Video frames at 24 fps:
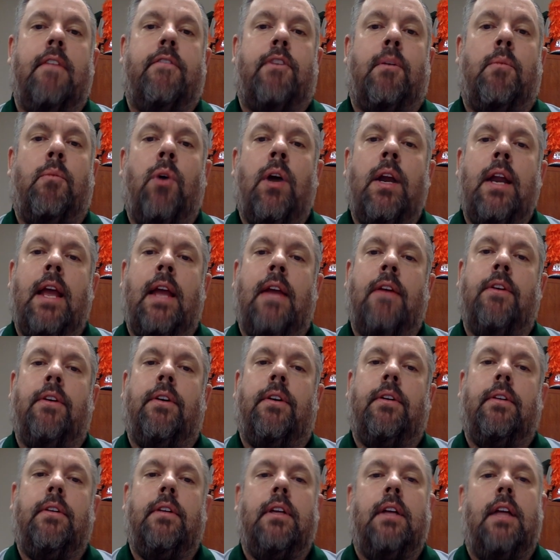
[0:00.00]
From one
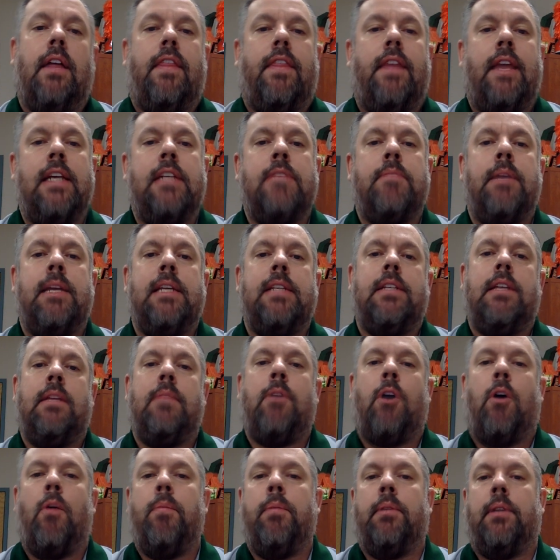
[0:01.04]
angle, things may seem
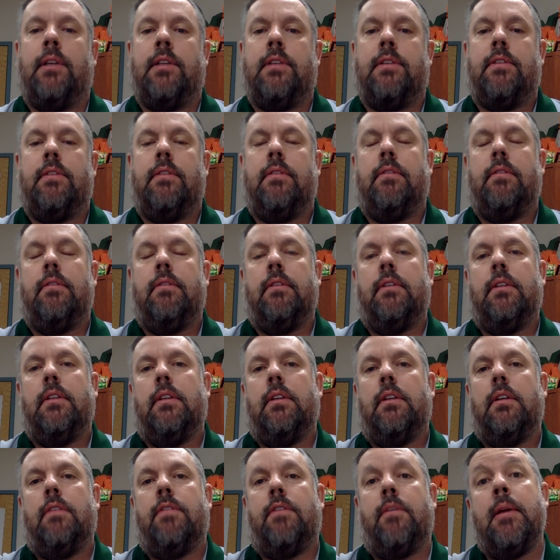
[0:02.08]
hopeless.
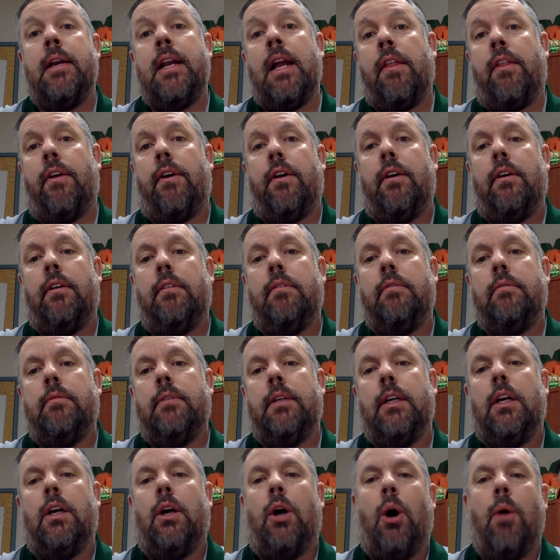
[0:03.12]
From another,
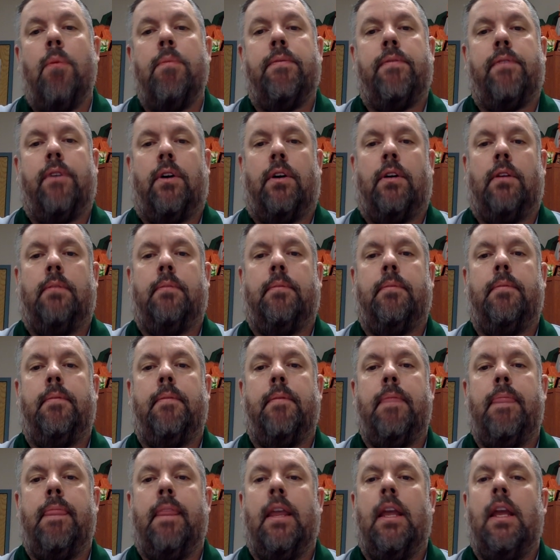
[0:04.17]
hopeful.
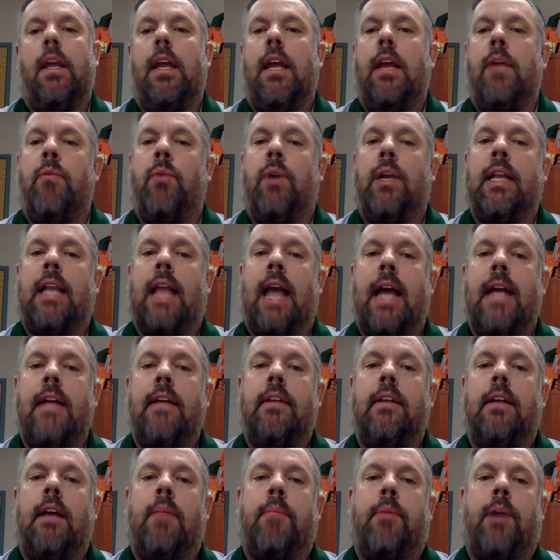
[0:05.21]
In one
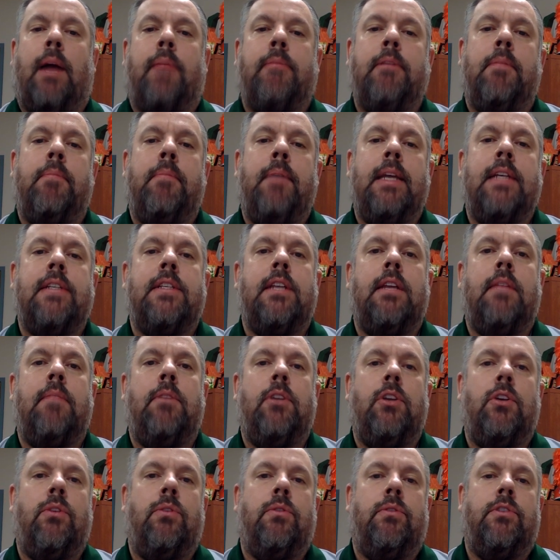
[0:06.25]
light, a problem may seem
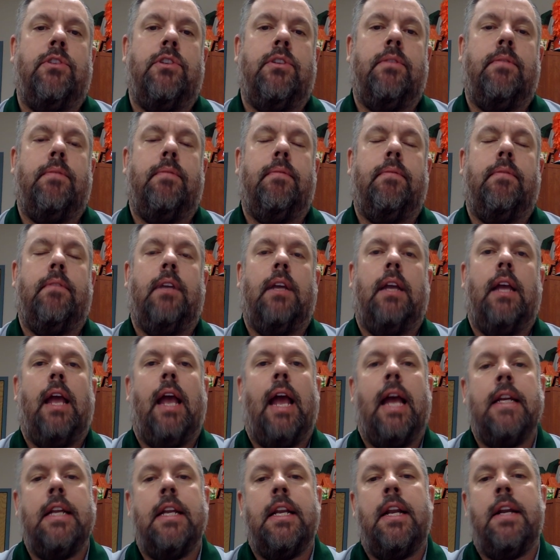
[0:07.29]
huge,
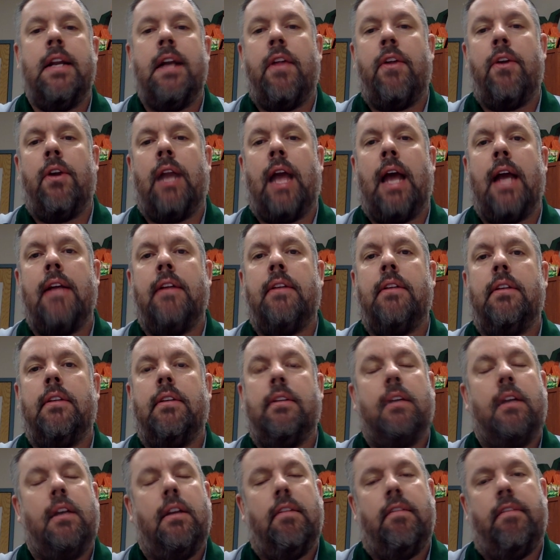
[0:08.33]
and in another light,
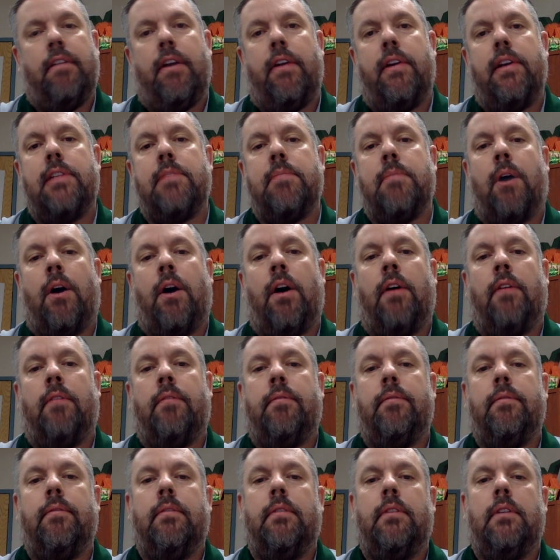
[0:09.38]
very small.
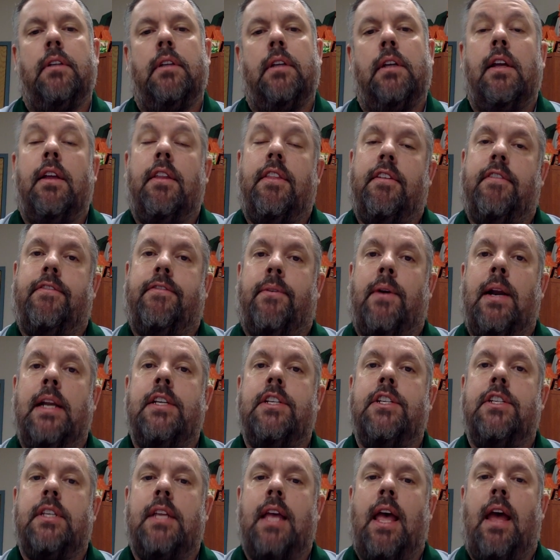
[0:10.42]
The
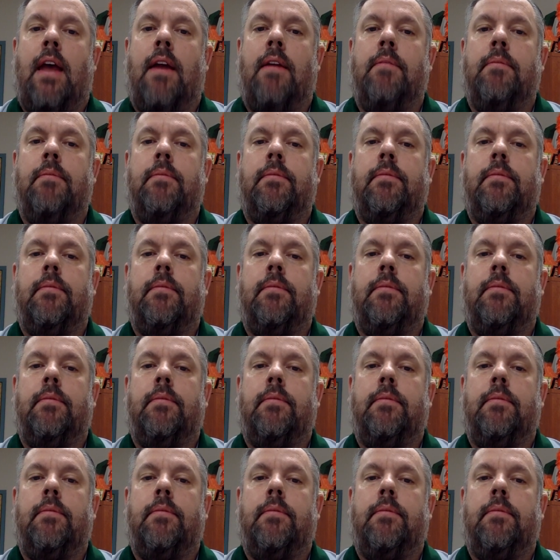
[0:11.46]
French say,